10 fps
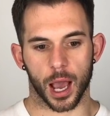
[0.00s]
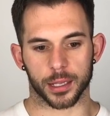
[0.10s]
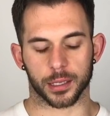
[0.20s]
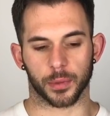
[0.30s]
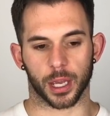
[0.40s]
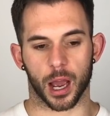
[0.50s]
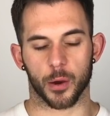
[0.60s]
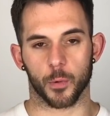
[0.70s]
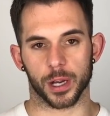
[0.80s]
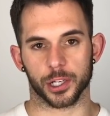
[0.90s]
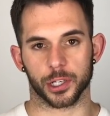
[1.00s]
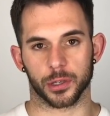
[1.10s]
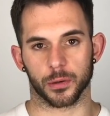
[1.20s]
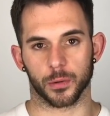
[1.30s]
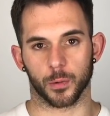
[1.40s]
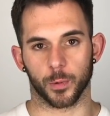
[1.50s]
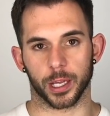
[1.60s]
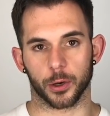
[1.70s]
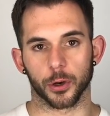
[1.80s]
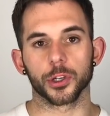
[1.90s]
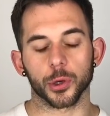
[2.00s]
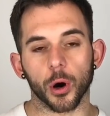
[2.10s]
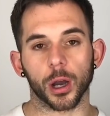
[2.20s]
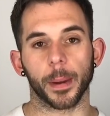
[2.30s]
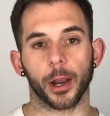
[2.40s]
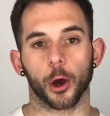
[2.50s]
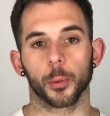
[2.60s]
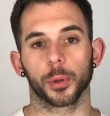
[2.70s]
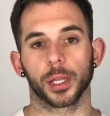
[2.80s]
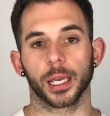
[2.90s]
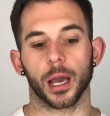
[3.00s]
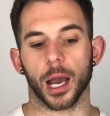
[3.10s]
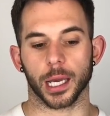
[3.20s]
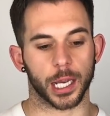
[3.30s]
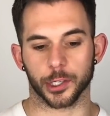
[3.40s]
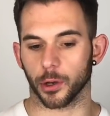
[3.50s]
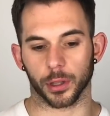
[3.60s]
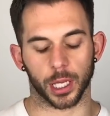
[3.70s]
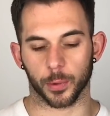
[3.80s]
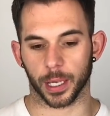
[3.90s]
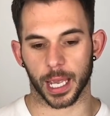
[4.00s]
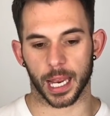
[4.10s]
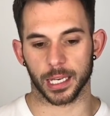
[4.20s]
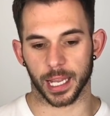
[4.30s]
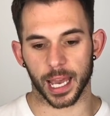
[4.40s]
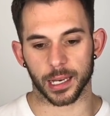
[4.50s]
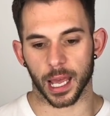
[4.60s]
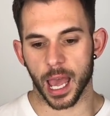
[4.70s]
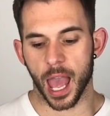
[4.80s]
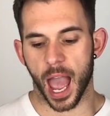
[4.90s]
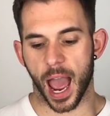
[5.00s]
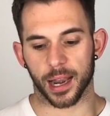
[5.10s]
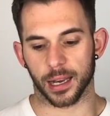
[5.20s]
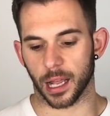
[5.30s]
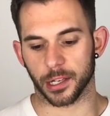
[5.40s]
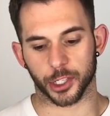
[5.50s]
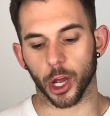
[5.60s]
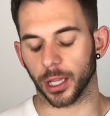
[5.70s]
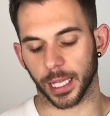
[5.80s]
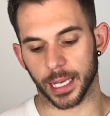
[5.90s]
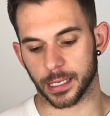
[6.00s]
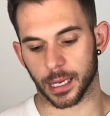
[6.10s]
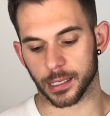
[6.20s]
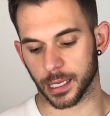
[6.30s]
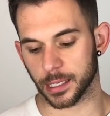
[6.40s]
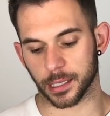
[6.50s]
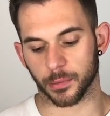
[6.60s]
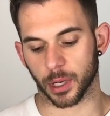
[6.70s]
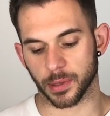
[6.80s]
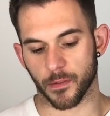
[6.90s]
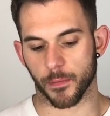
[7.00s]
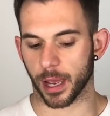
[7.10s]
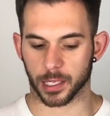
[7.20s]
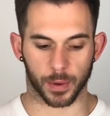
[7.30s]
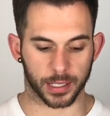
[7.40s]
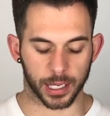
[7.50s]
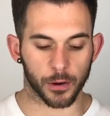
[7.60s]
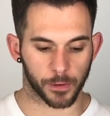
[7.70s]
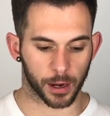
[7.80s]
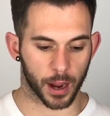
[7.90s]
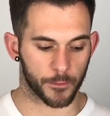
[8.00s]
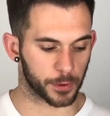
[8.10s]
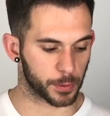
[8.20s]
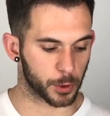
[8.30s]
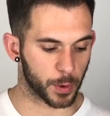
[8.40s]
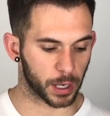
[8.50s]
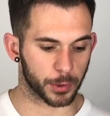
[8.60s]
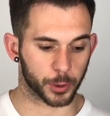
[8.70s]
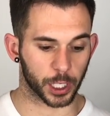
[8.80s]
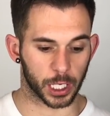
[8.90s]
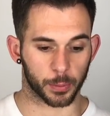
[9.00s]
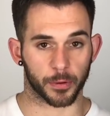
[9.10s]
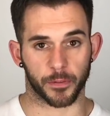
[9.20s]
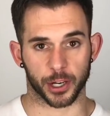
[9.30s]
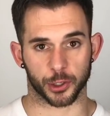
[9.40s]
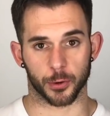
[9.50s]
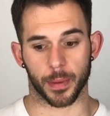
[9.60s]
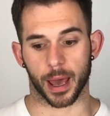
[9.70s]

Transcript: It's something I wish we could talk about openly. I don't think we can yet. And certainly it does. It sometimes even makes myself uncomfortable when I'm doing it in a professional